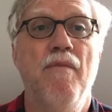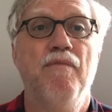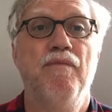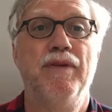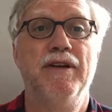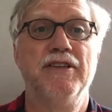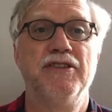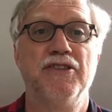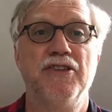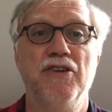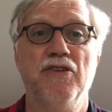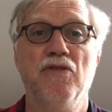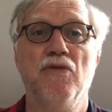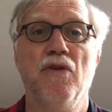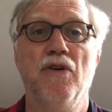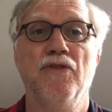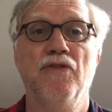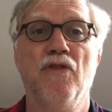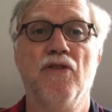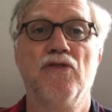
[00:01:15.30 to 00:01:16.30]
but it's
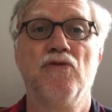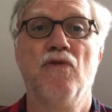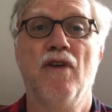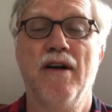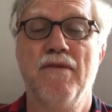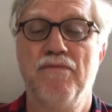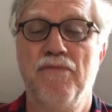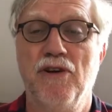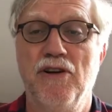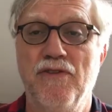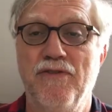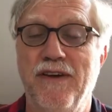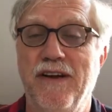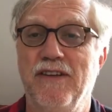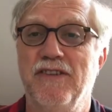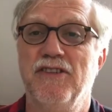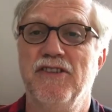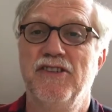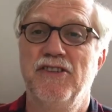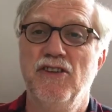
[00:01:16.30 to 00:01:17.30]
still not quite
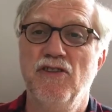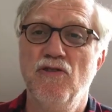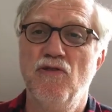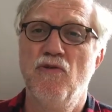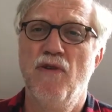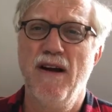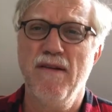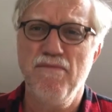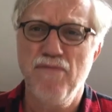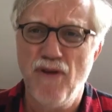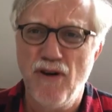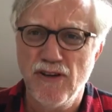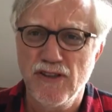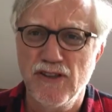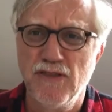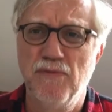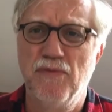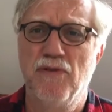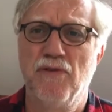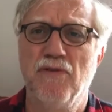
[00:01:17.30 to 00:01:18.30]
perfect. It's still quite
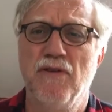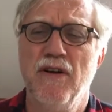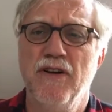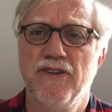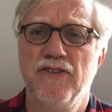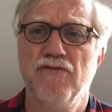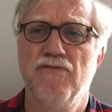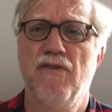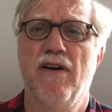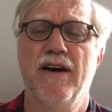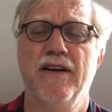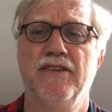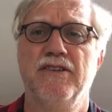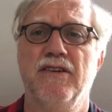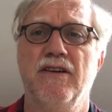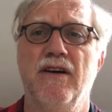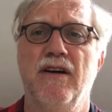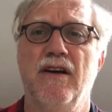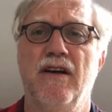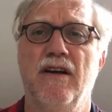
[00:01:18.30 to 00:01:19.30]
possible to write
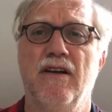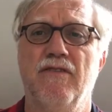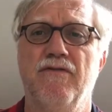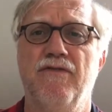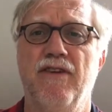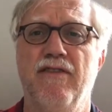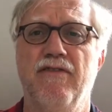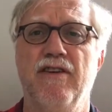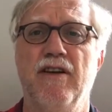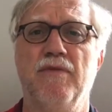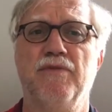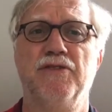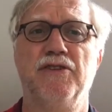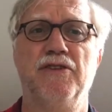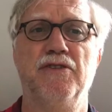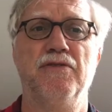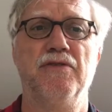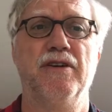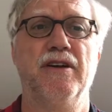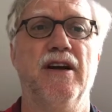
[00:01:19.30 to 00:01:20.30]
very
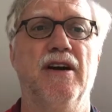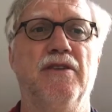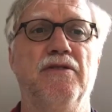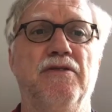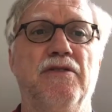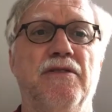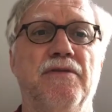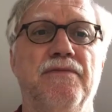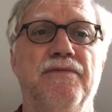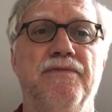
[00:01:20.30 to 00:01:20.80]
obscure code.